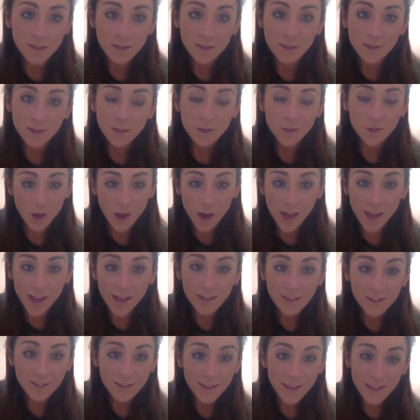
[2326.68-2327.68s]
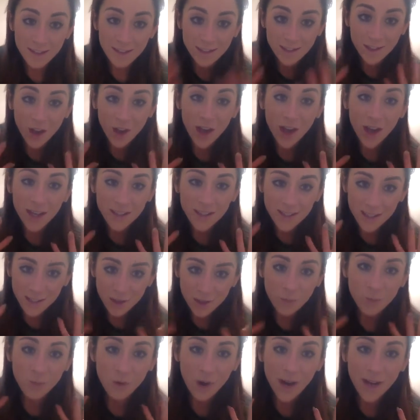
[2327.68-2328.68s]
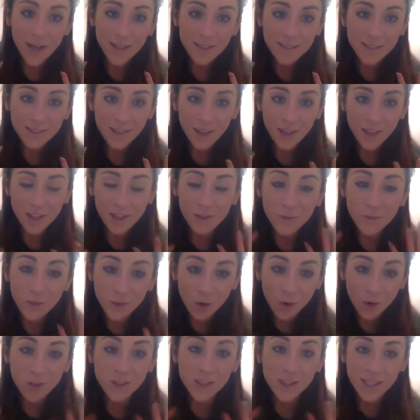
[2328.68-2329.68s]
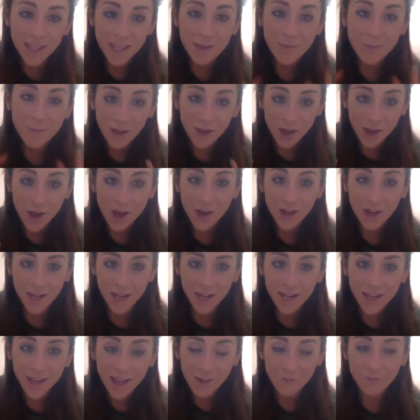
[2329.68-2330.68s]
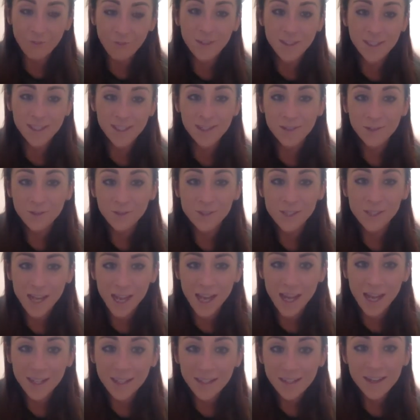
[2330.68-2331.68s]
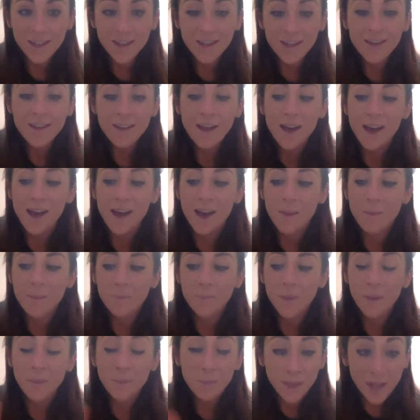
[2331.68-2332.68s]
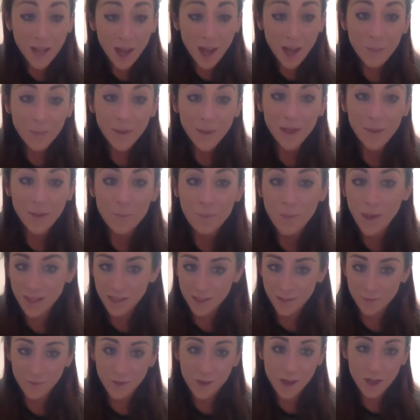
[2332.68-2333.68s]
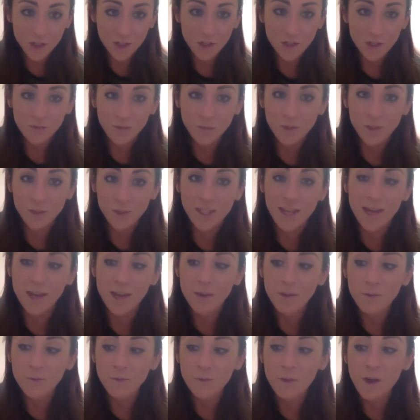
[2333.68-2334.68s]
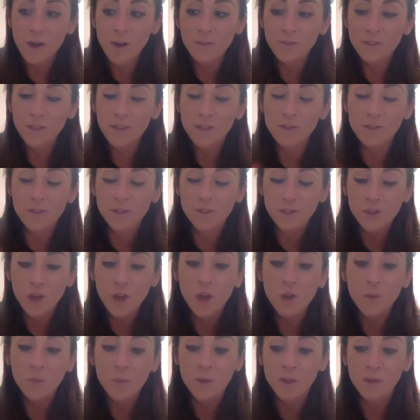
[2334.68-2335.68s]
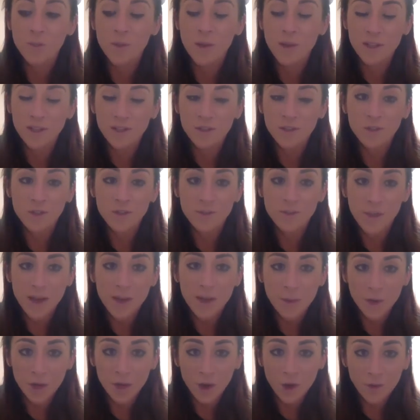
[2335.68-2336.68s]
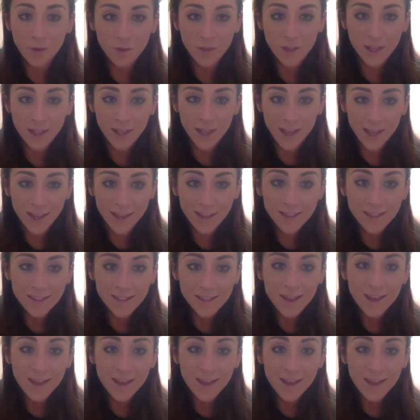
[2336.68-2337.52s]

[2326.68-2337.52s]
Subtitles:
you're dying inside in your brain. Like, you've got to keep learning every single day and becoming a better version of yourself. I've done so much personal development over the years,